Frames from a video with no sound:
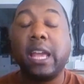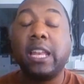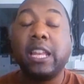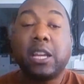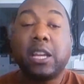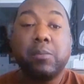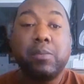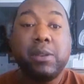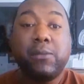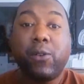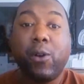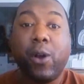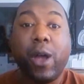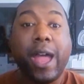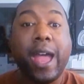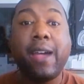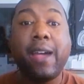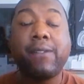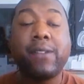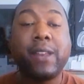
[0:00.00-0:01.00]
and it could be for
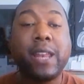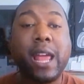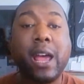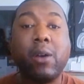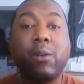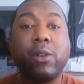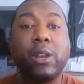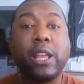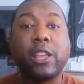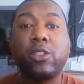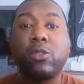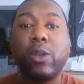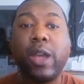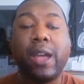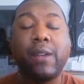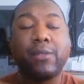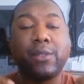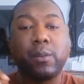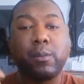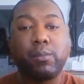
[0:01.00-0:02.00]
half an hour that you
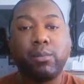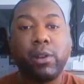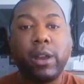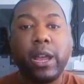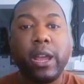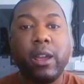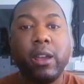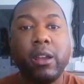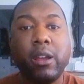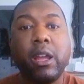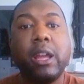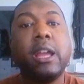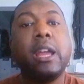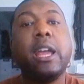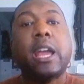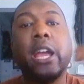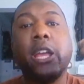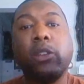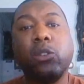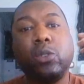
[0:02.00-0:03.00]
have some prayer
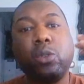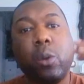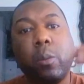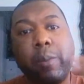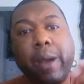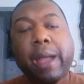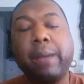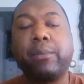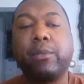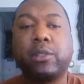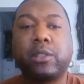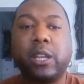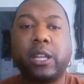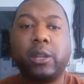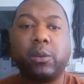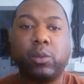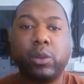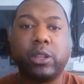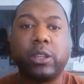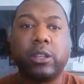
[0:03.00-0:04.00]
and you do a Bible
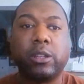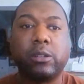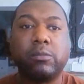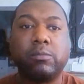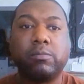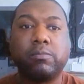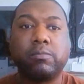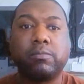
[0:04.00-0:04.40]
study with them.